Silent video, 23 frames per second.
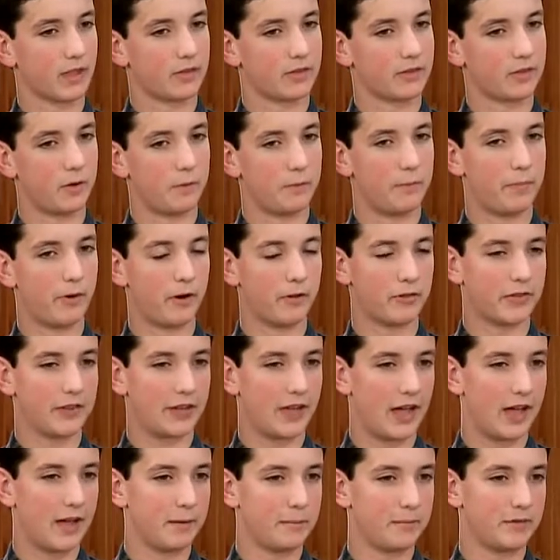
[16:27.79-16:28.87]
both
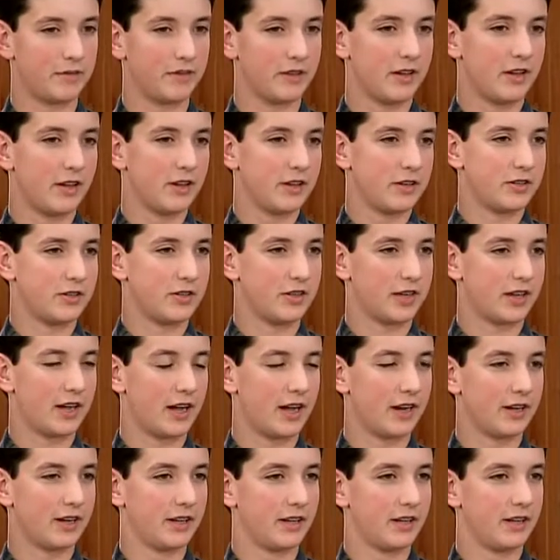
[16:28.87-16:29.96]
times she
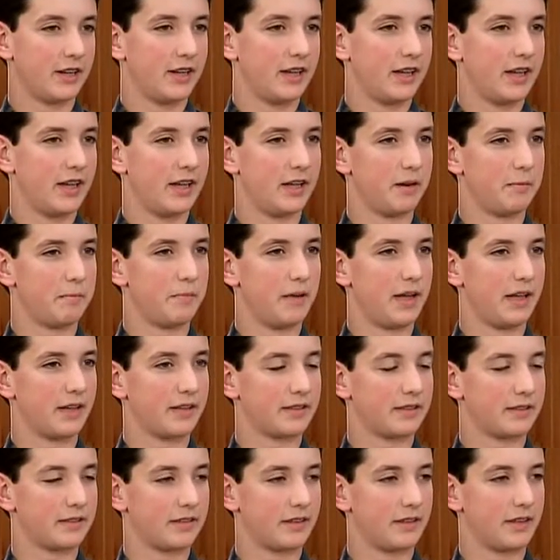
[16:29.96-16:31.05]
it
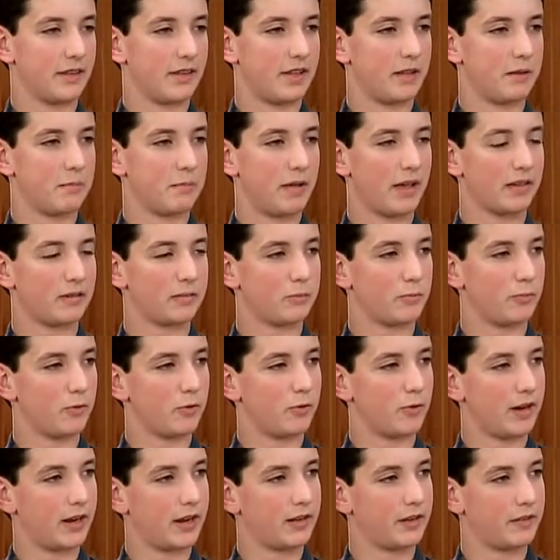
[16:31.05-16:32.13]
makes
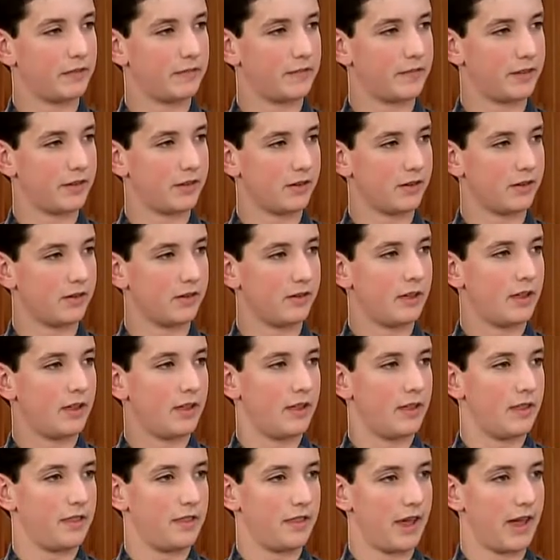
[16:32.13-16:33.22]
Miranda feel
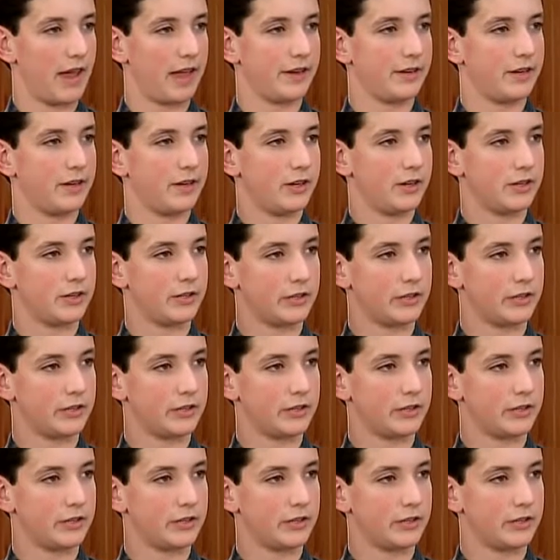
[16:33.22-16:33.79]
that